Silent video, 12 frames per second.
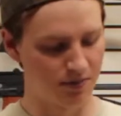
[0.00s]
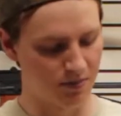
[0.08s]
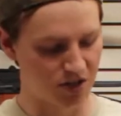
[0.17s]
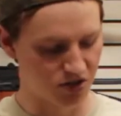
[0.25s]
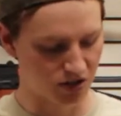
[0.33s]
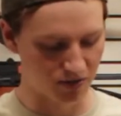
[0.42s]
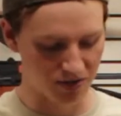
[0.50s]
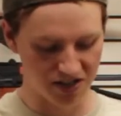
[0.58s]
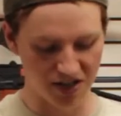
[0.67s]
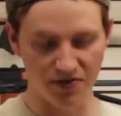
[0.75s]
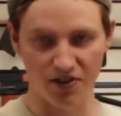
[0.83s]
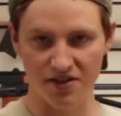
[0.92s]
Make sure the
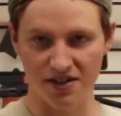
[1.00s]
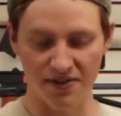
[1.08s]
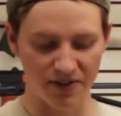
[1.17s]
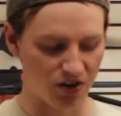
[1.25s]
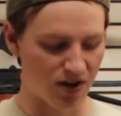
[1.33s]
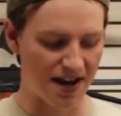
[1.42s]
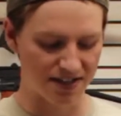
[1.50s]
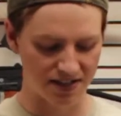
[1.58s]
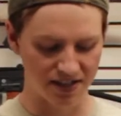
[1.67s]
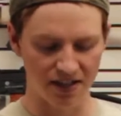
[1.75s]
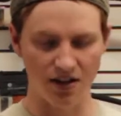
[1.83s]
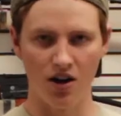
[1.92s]
receiver doesn't have any cracks
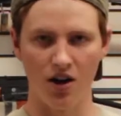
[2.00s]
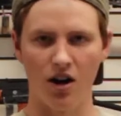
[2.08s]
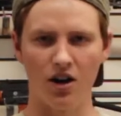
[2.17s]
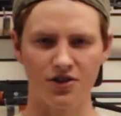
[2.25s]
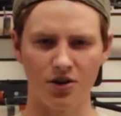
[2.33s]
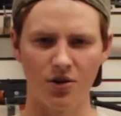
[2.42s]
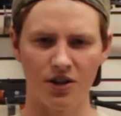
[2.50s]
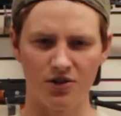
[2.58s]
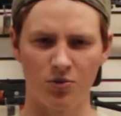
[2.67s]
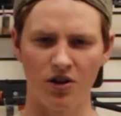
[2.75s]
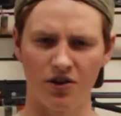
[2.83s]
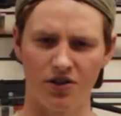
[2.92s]
in it. Also, it's
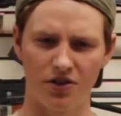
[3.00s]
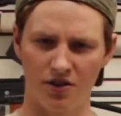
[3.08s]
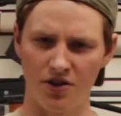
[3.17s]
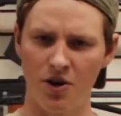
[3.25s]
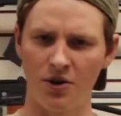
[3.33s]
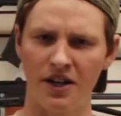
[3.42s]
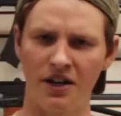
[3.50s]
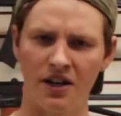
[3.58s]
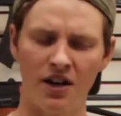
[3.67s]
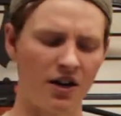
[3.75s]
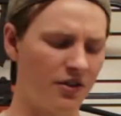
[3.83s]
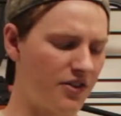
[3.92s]
worth noting
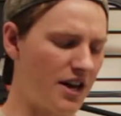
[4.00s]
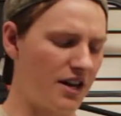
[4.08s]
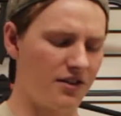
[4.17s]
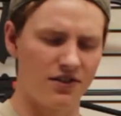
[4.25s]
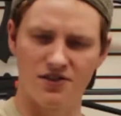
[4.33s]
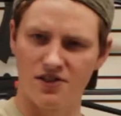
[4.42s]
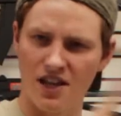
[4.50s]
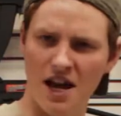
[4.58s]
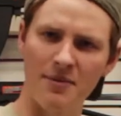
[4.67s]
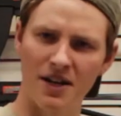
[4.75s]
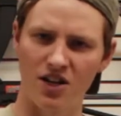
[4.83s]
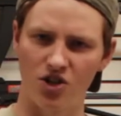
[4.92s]
here that
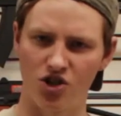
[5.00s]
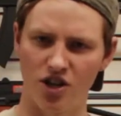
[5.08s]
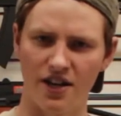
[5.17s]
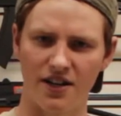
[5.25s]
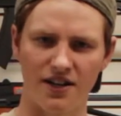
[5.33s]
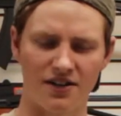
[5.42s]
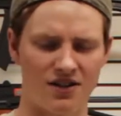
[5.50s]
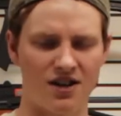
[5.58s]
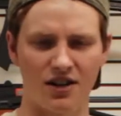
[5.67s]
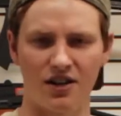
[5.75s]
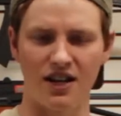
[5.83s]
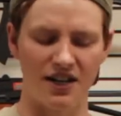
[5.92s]
slamming it shut is not
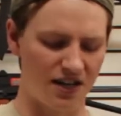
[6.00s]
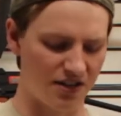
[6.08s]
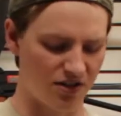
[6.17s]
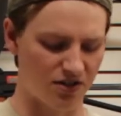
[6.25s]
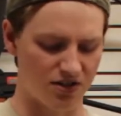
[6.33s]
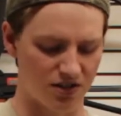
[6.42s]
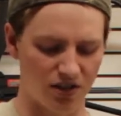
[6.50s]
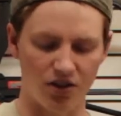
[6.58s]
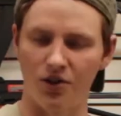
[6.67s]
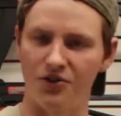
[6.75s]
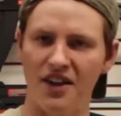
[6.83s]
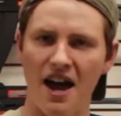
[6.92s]
a good idea. There's the
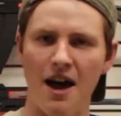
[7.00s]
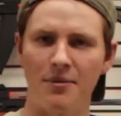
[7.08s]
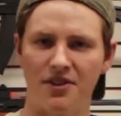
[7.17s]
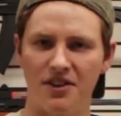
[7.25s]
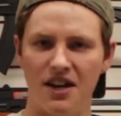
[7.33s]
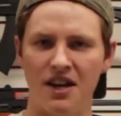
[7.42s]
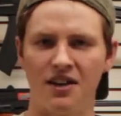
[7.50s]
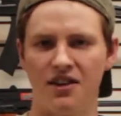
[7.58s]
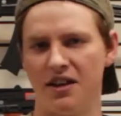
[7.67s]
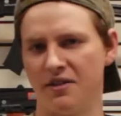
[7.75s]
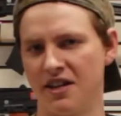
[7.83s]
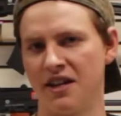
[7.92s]
little tabs at the end.
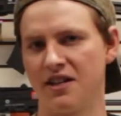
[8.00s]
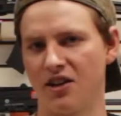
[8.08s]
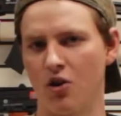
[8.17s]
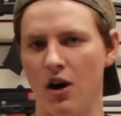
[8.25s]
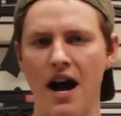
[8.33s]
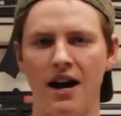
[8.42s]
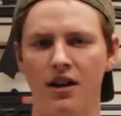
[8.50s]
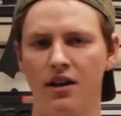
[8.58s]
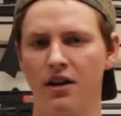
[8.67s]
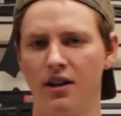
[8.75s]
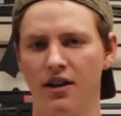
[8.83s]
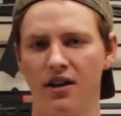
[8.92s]
They tend to crack
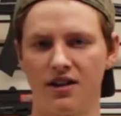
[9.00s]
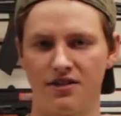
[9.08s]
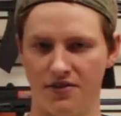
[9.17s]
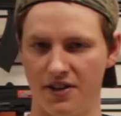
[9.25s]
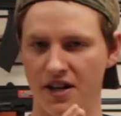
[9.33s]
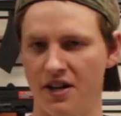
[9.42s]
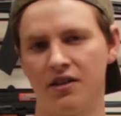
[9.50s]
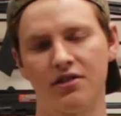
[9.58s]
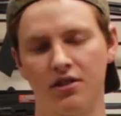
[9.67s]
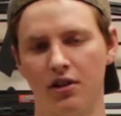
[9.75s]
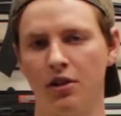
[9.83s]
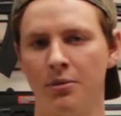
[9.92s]
because, again, this is
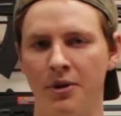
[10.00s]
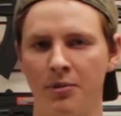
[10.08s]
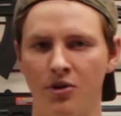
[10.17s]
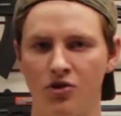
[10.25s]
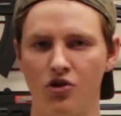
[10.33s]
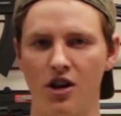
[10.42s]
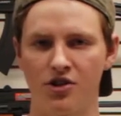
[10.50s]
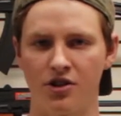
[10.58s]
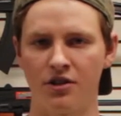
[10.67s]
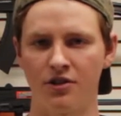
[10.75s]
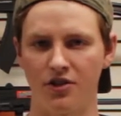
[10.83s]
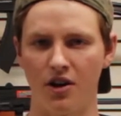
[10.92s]
aluminum
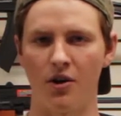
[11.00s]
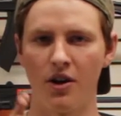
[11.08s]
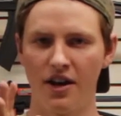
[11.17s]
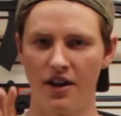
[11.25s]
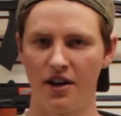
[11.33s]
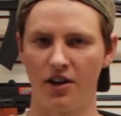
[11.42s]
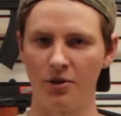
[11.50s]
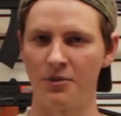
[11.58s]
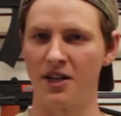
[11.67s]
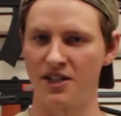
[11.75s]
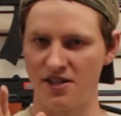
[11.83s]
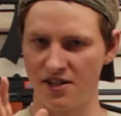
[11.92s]
construction, so
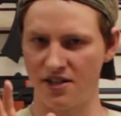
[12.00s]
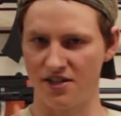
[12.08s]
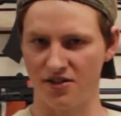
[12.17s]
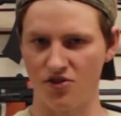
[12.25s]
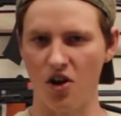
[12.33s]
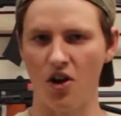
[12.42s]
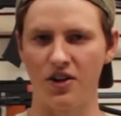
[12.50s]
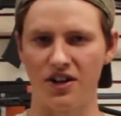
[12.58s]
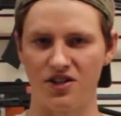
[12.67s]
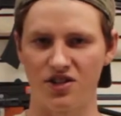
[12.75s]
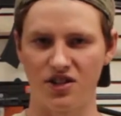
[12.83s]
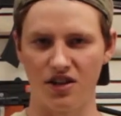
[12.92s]
aluminum isn't as solid
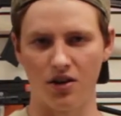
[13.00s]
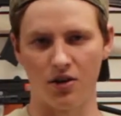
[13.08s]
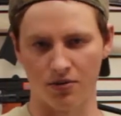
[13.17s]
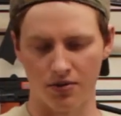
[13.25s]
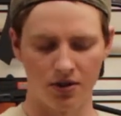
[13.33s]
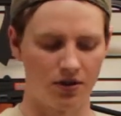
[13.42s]
as steel.